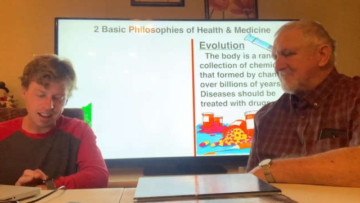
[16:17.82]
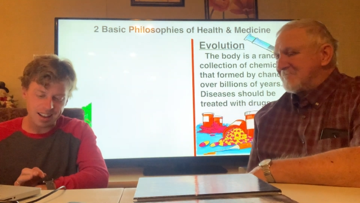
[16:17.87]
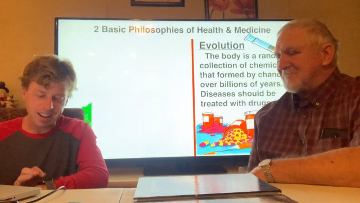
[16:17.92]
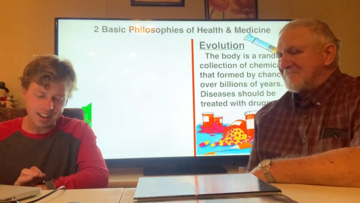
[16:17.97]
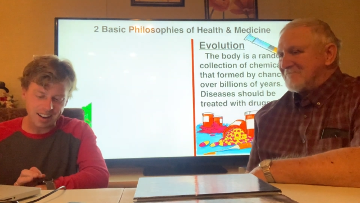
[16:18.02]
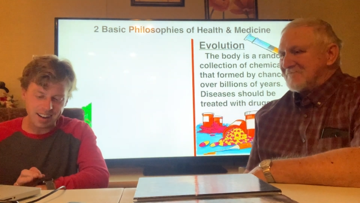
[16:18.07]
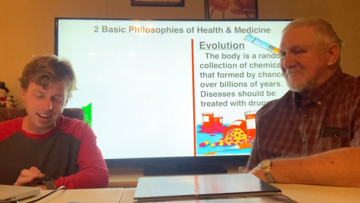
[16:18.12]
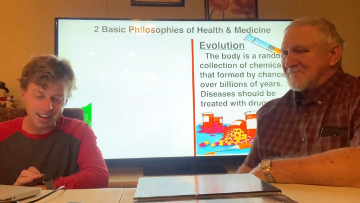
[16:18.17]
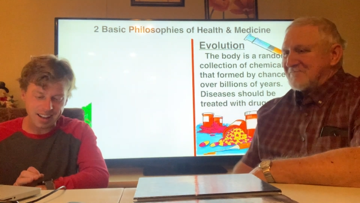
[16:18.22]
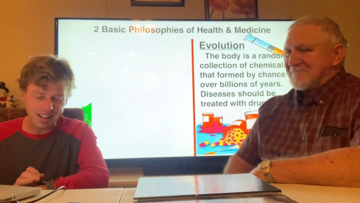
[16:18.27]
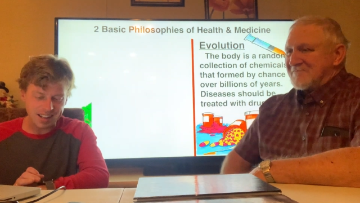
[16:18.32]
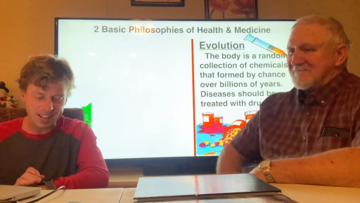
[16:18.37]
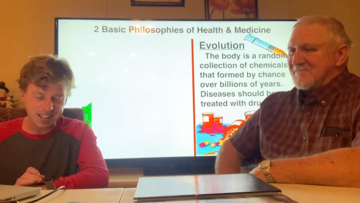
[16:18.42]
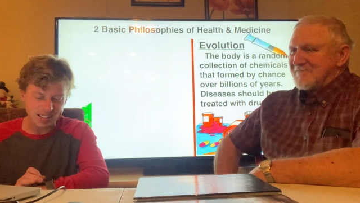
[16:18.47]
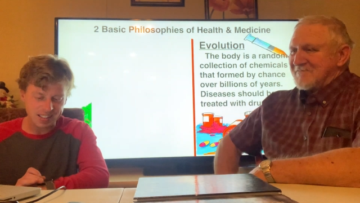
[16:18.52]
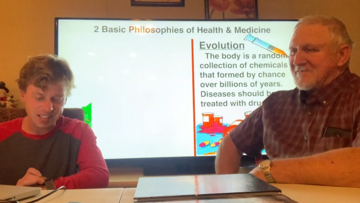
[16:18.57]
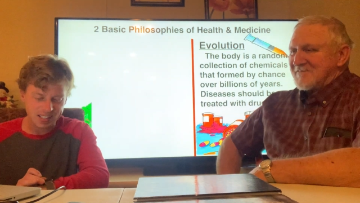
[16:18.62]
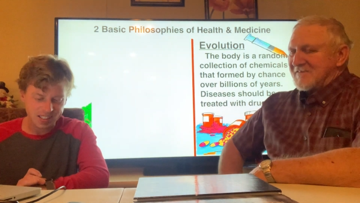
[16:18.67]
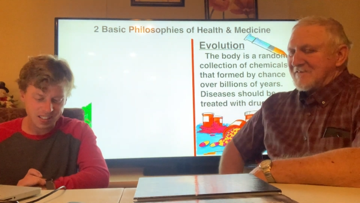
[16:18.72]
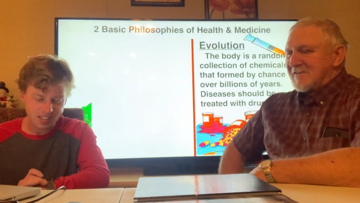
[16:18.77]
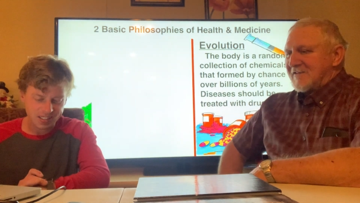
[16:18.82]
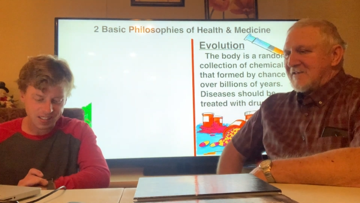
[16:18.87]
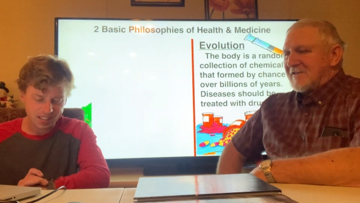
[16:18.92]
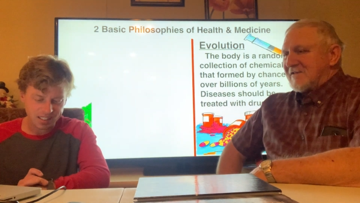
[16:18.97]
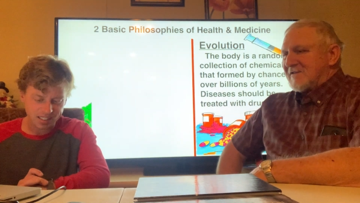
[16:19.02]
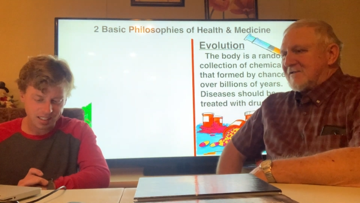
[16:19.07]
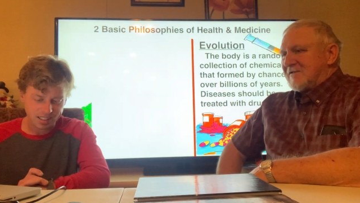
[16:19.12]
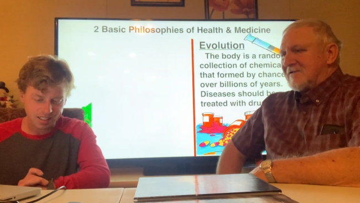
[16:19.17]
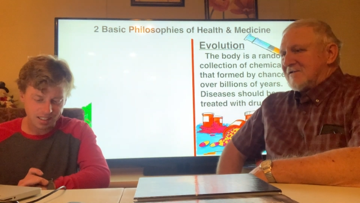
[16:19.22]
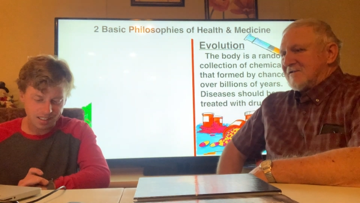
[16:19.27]
Speaker 1: it is.
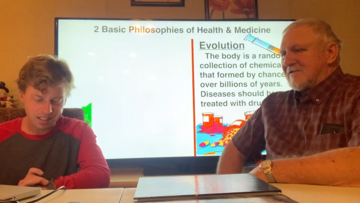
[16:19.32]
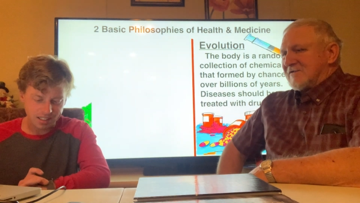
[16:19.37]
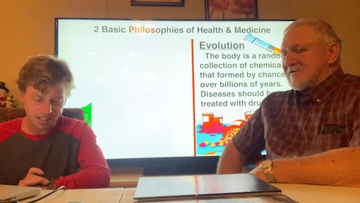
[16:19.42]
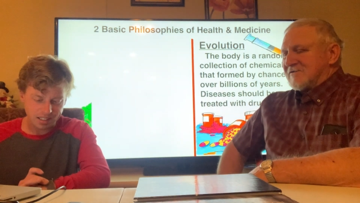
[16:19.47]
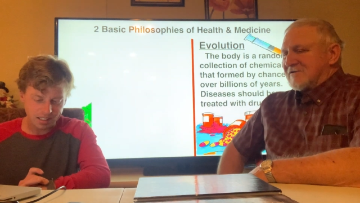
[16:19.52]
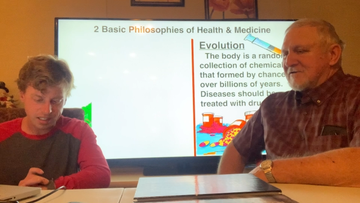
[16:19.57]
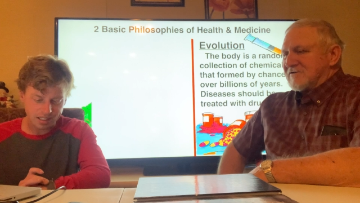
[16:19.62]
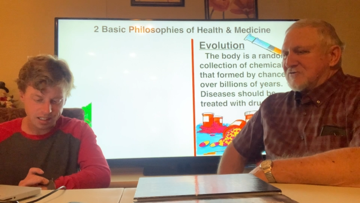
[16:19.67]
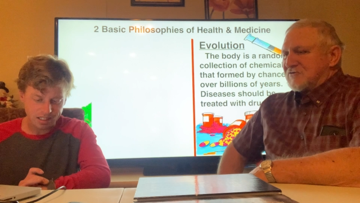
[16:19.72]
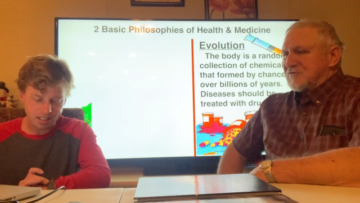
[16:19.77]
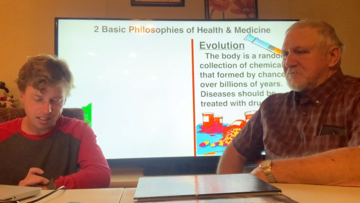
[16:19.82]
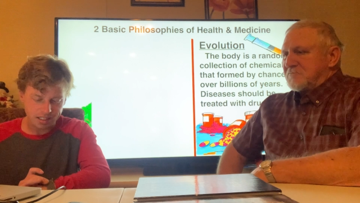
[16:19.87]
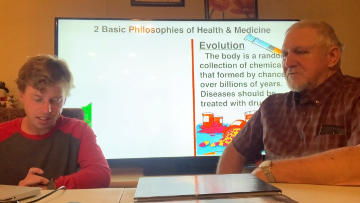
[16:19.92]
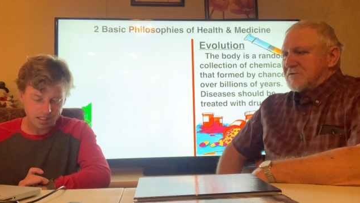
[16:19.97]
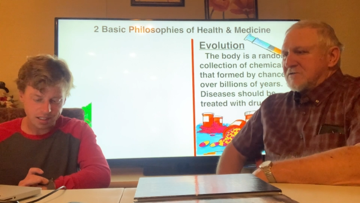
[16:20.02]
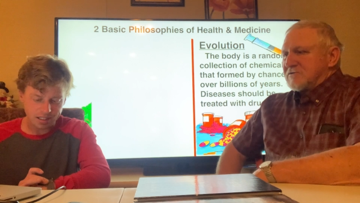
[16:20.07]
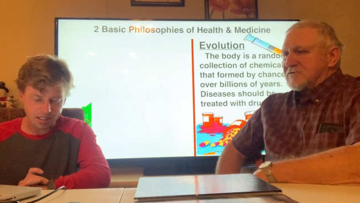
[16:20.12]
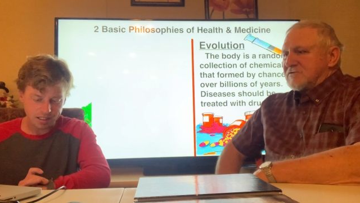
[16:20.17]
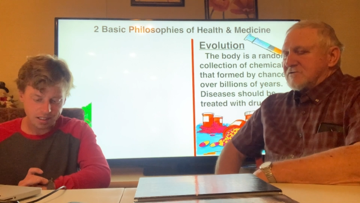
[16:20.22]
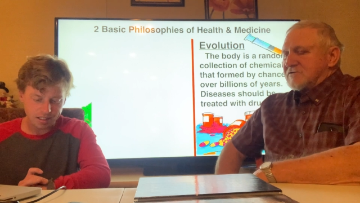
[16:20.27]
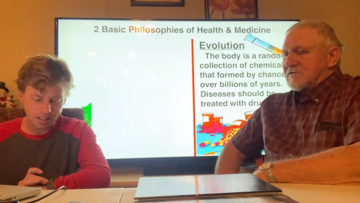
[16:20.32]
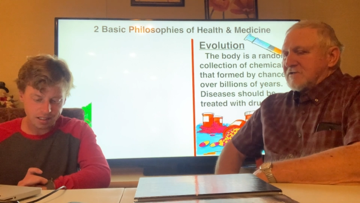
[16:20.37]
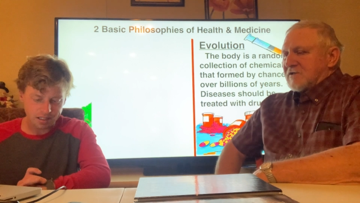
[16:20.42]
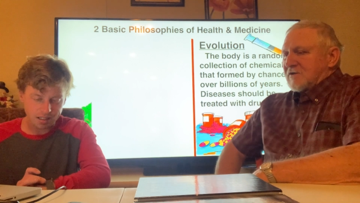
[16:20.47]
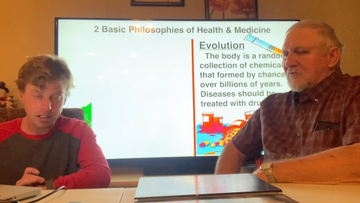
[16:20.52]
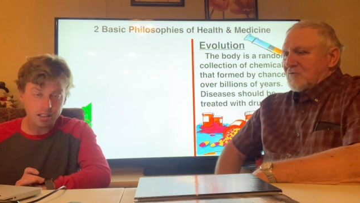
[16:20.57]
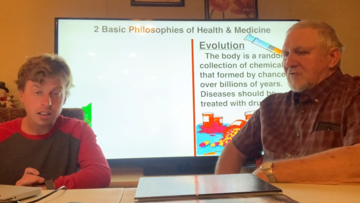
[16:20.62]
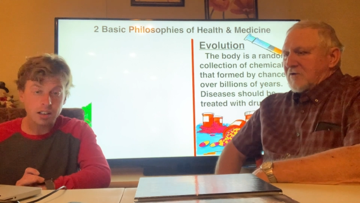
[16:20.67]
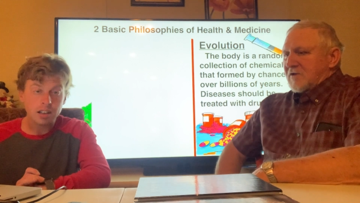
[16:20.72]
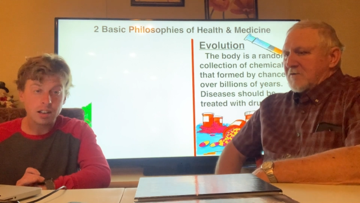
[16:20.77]
Take two pieces of
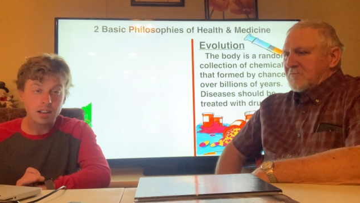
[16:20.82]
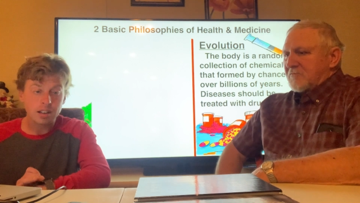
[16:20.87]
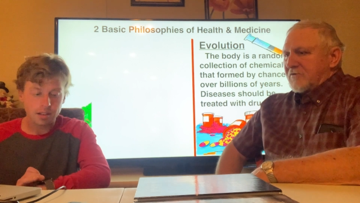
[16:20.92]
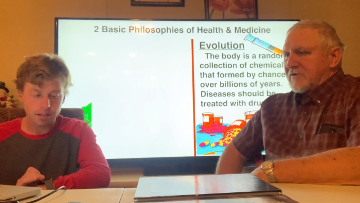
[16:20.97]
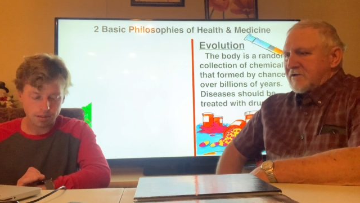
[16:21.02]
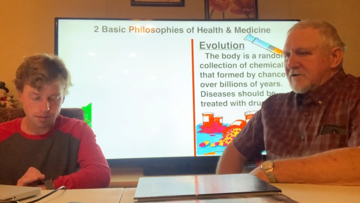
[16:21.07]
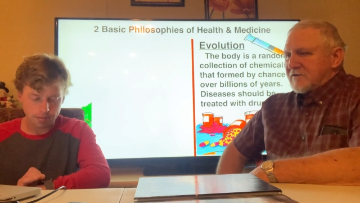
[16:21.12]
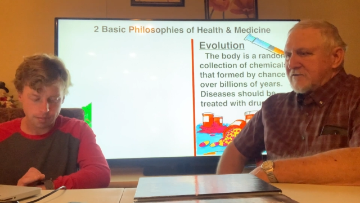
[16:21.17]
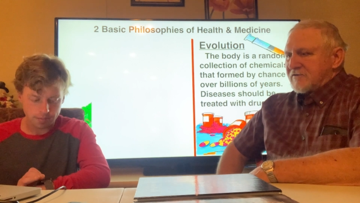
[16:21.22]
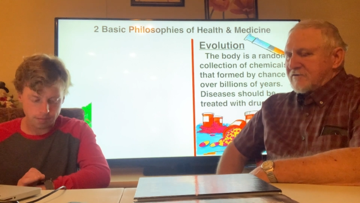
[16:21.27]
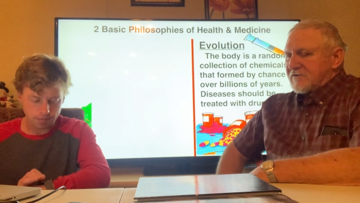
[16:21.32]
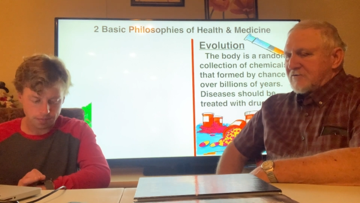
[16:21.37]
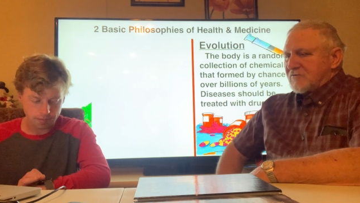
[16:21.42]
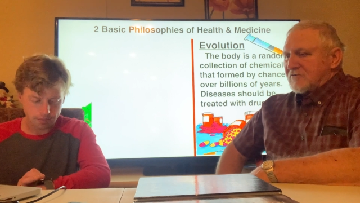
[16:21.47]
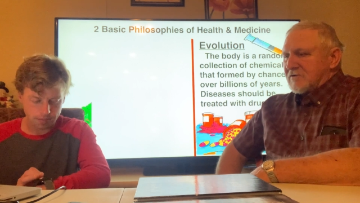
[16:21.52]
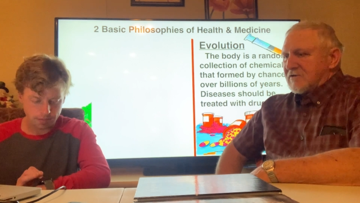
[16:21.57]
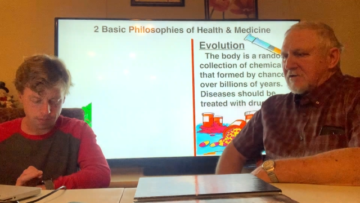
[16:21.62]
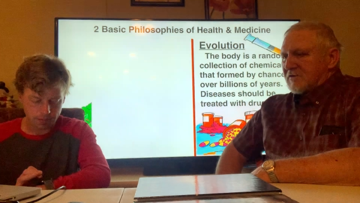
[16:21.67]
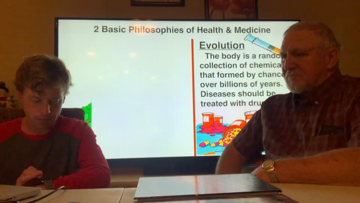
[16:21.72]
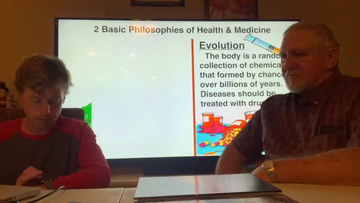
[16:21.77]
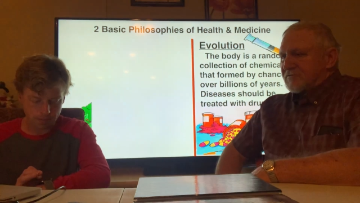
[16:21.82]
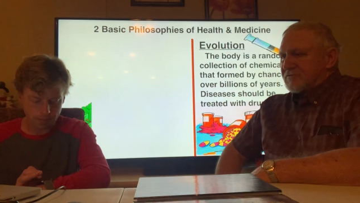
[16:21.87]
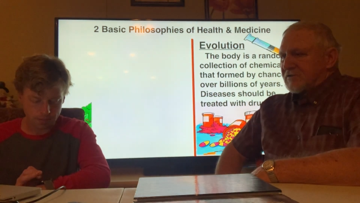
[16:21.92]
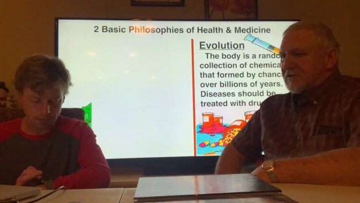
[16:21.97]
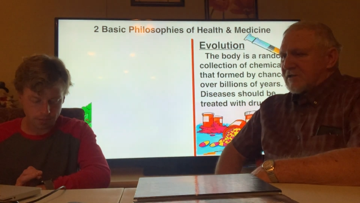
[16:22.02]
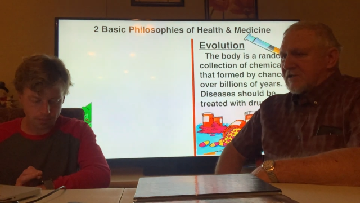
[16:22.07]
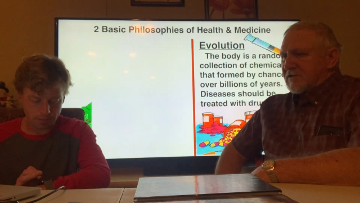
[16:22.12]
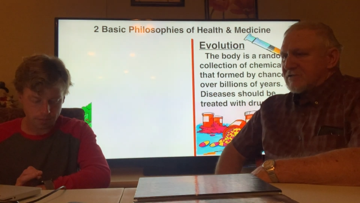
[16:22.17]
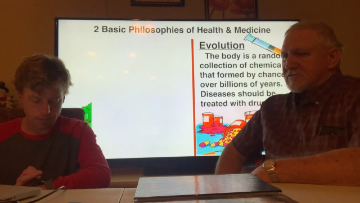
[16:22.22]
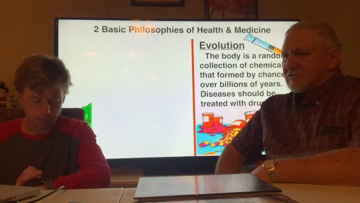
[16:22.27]
that white bread and throw a couple of
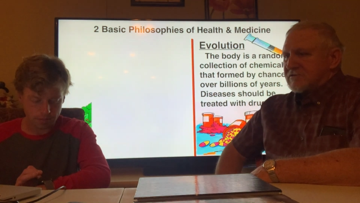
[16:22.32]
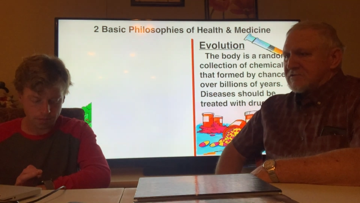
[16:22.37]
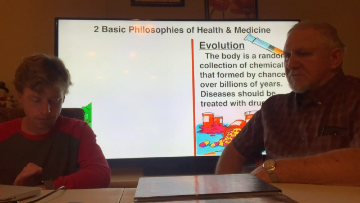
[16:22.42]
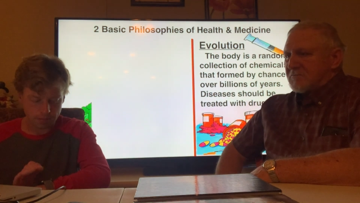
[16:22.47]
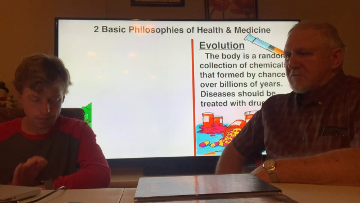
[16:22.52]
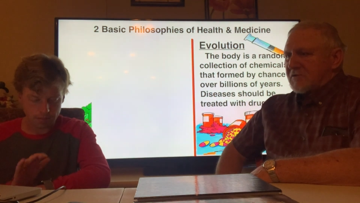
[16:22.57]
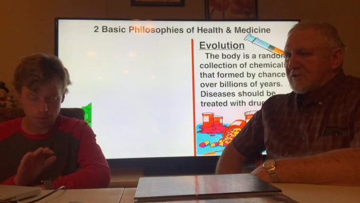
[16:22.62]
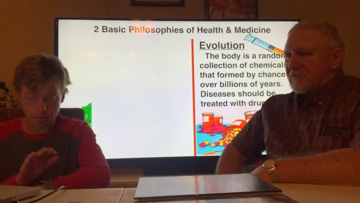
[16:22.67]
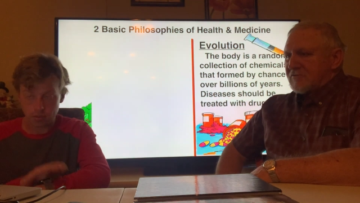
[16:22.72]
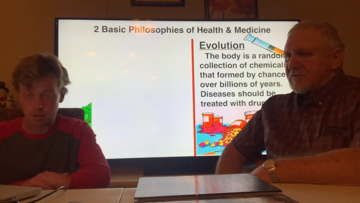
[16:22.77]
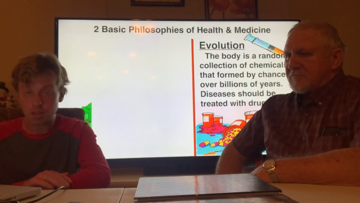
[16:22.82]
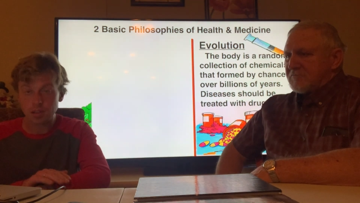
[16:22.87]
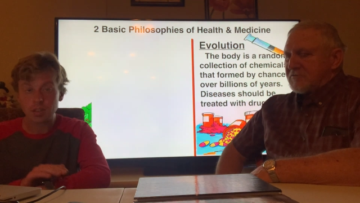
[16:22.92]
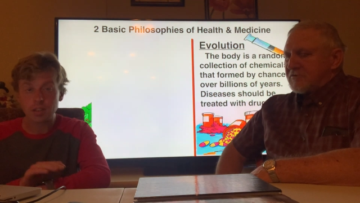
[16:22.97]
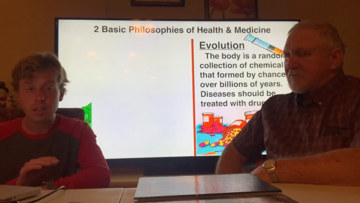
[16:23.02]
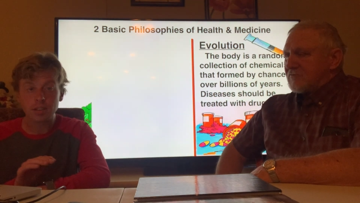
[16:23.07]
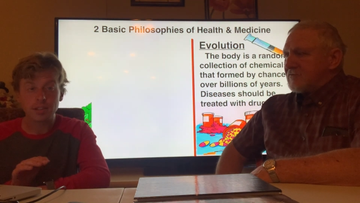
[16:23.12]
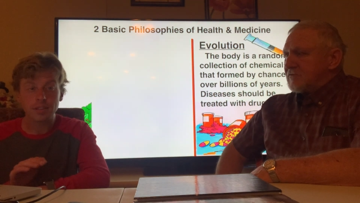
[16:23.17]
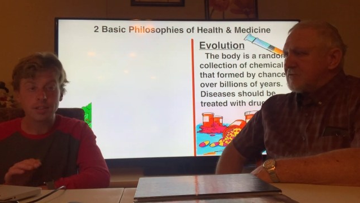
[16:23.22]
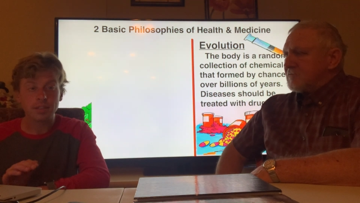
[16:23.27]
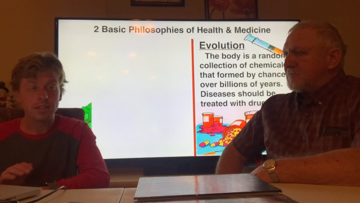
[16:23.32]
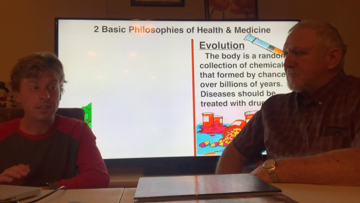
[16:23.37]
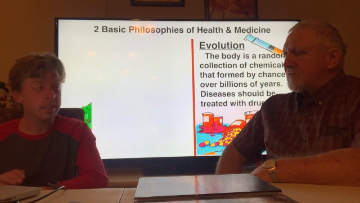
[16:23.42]
slices of bologna between them.